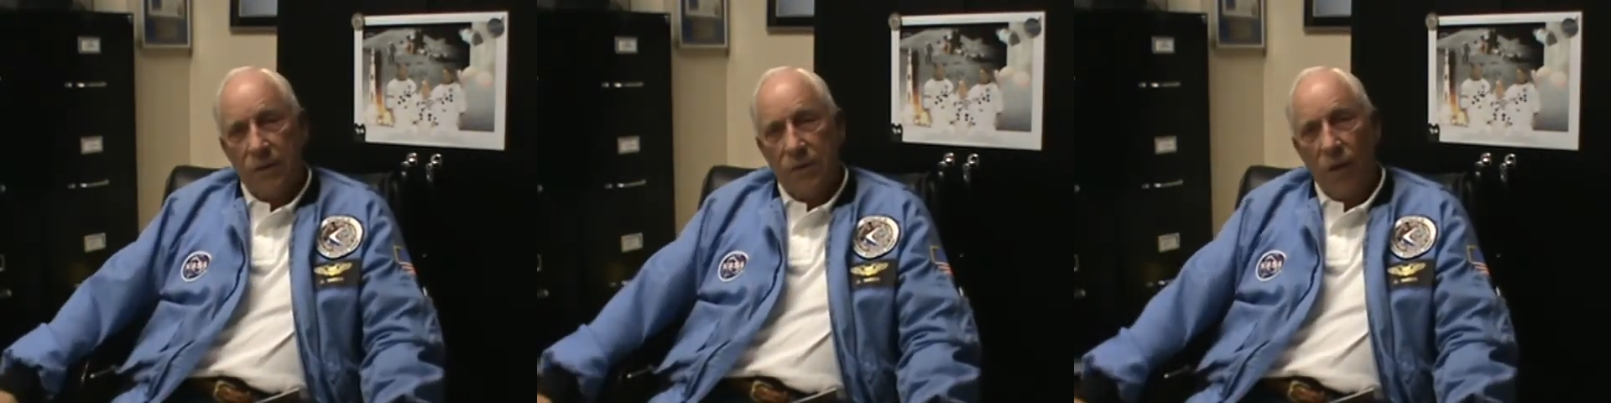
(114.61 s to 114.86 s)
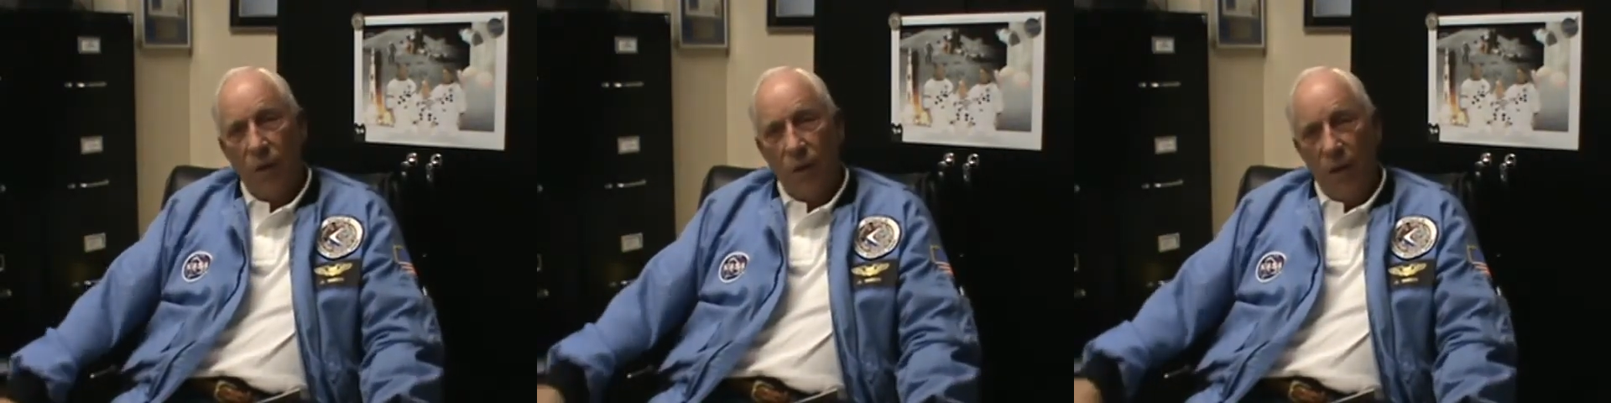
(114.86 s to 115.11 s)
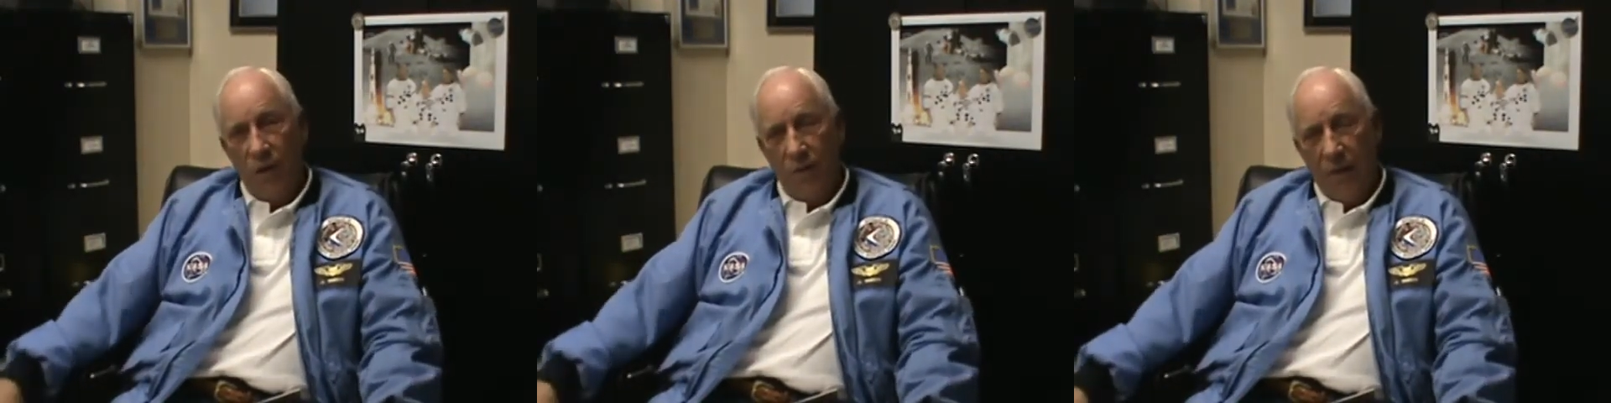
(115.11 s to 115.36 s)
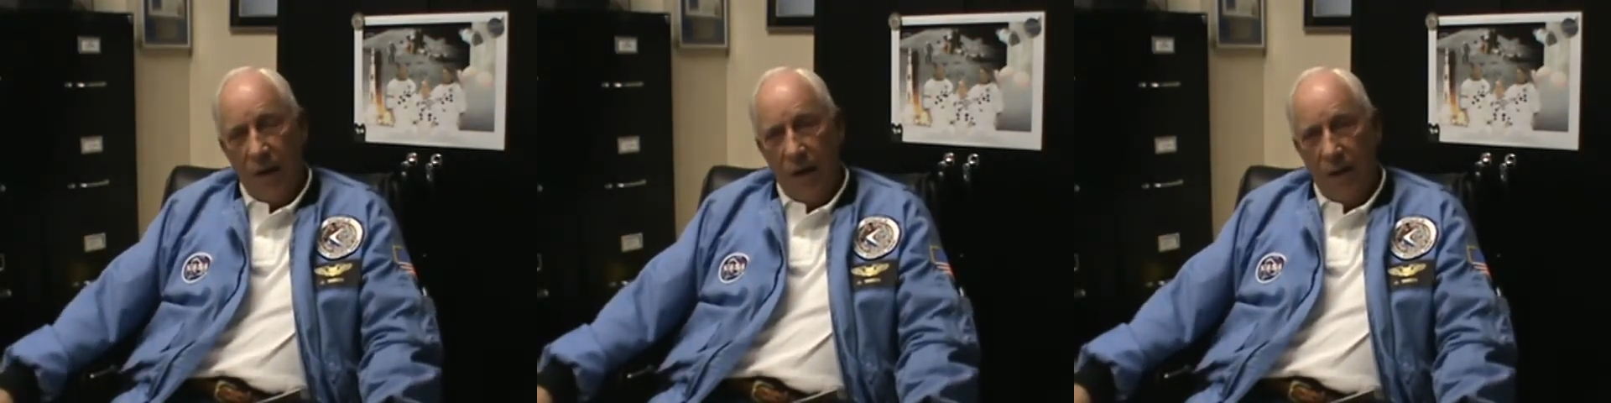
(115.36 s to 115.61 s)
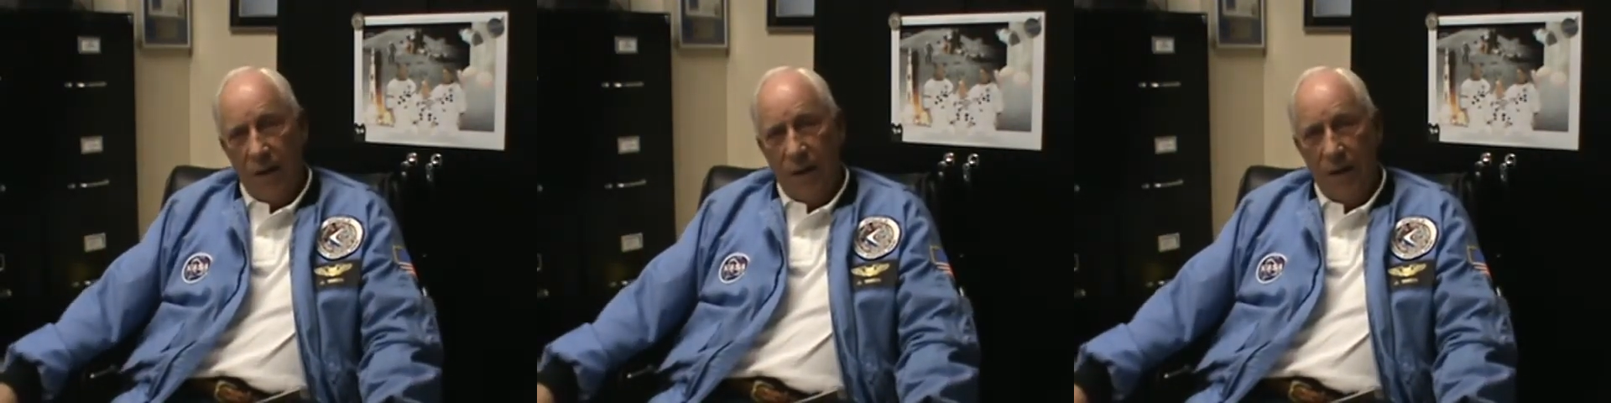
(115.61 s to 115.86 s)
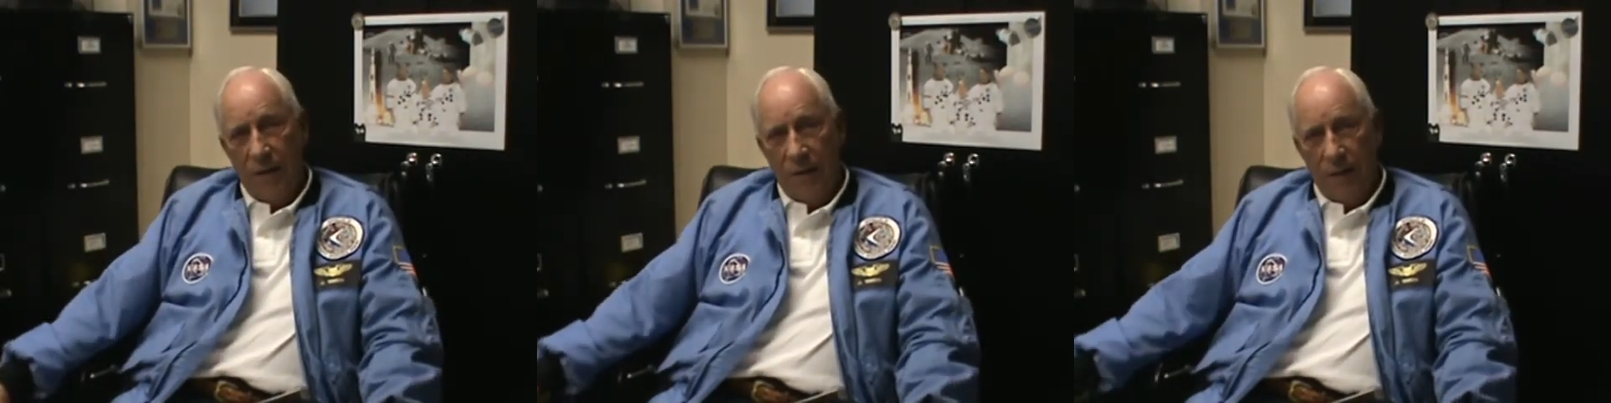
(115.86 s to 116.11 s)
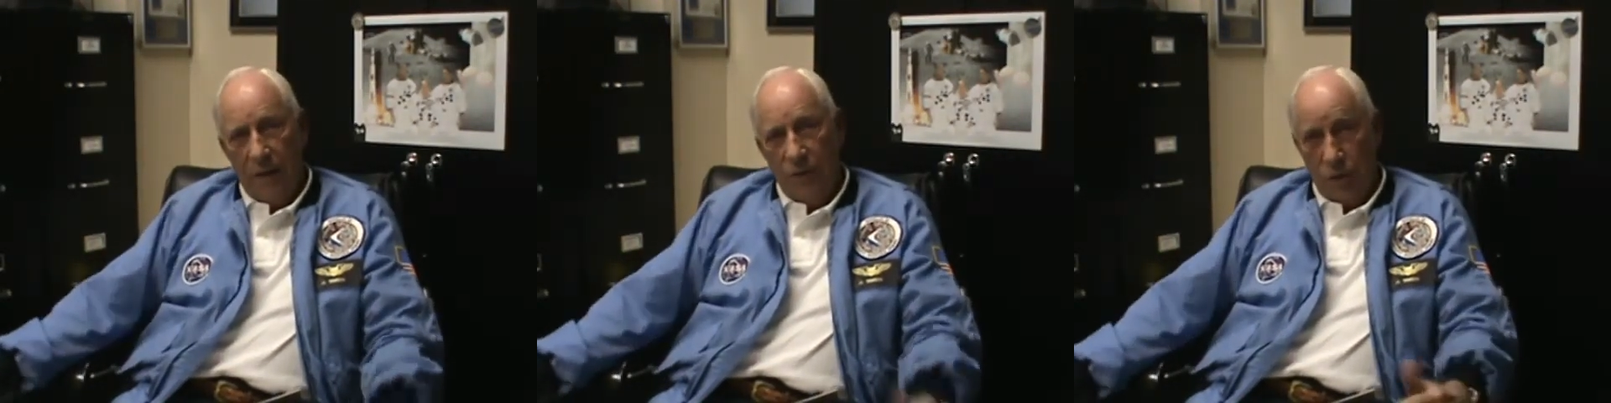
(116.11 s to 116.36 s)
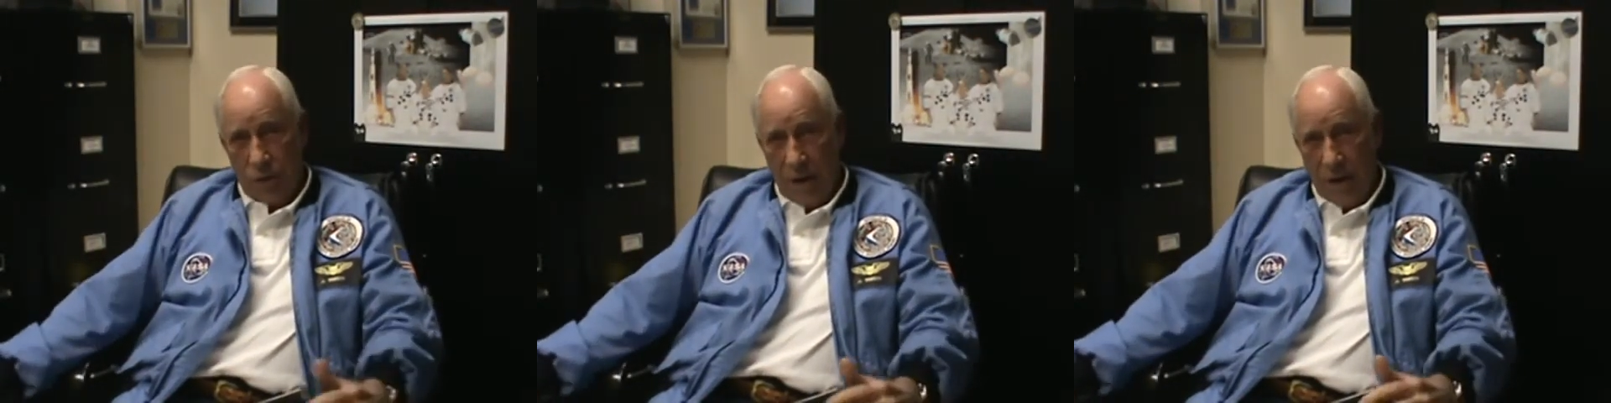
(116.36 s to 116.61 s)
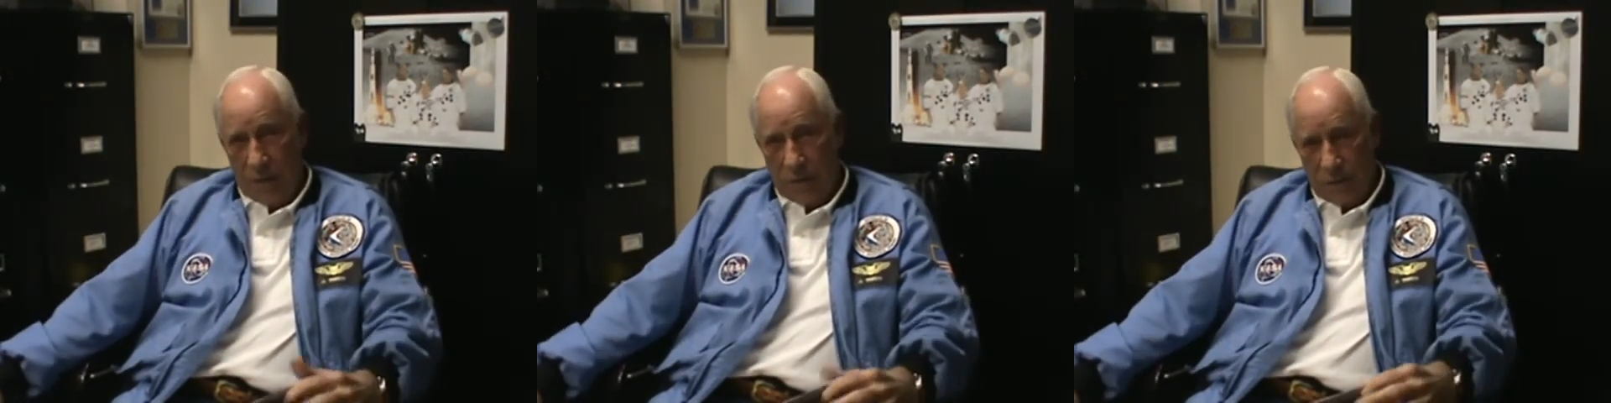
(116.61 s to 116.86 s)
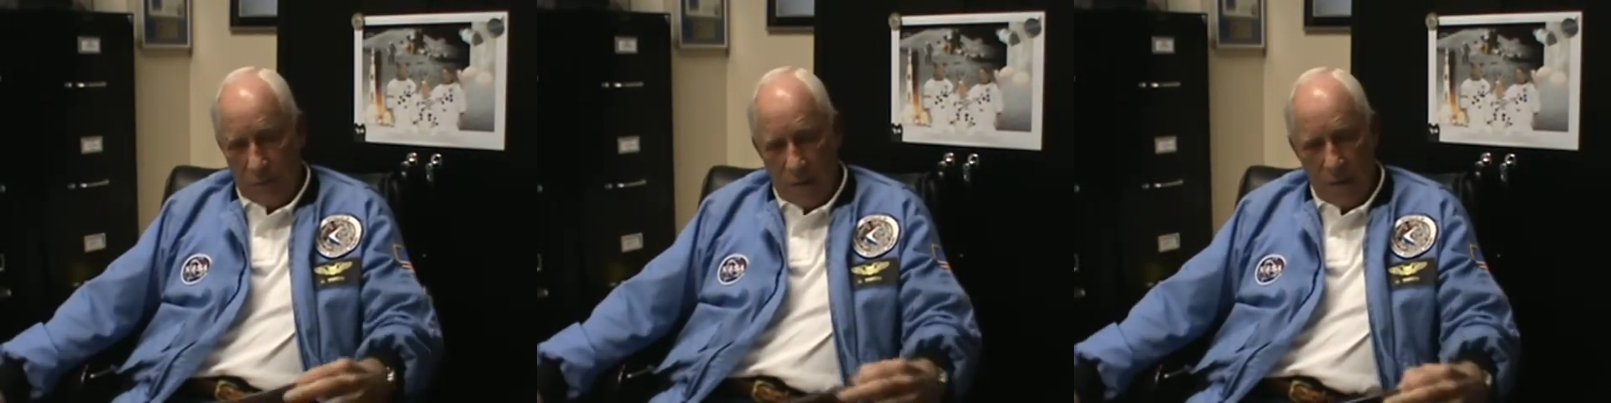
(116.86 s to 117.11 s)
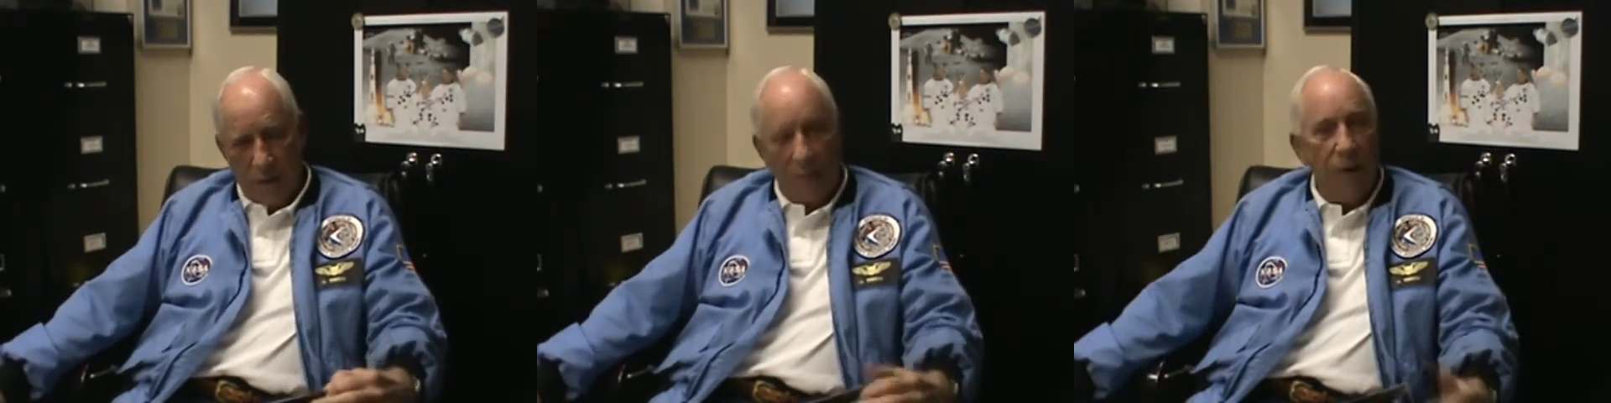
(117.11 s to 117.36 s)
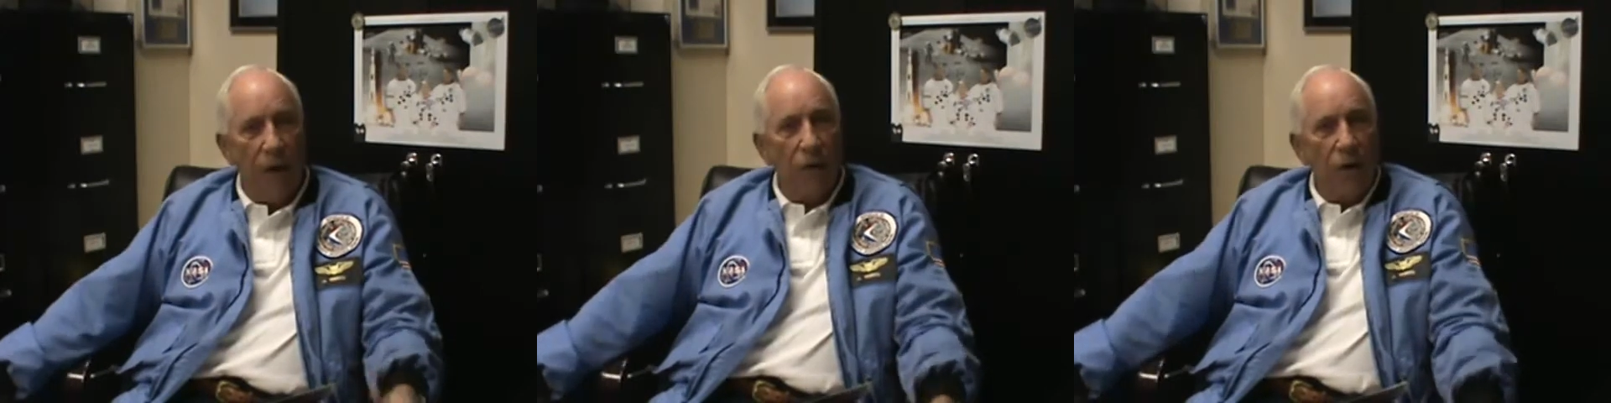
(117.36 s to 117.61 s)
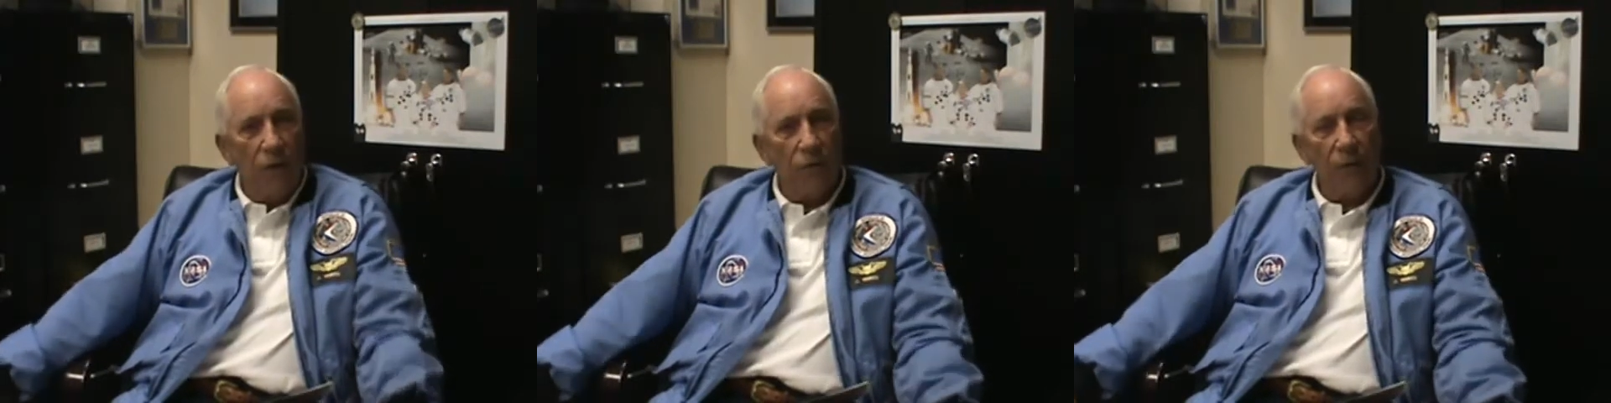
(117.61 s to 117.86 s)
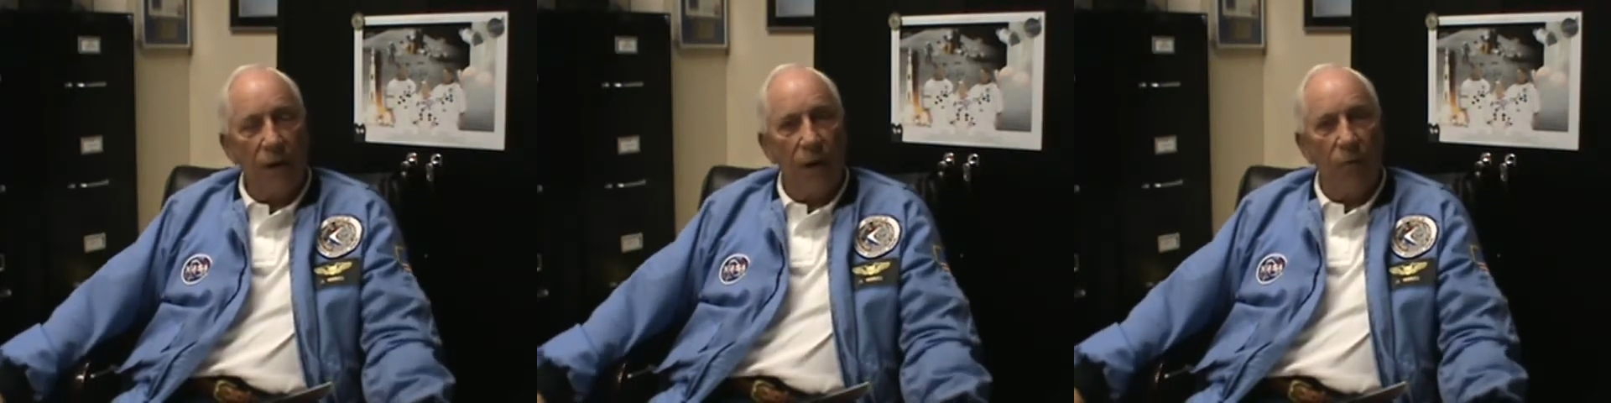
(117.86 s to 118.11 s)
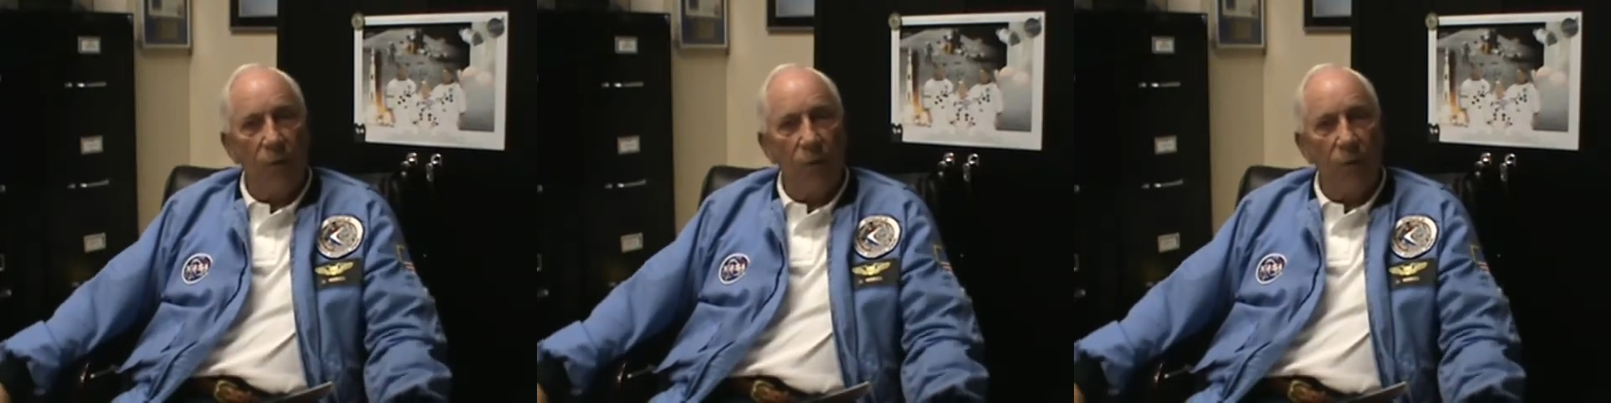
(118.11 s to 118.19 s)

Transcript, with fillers: So if I had a chance to be the commander on a flight,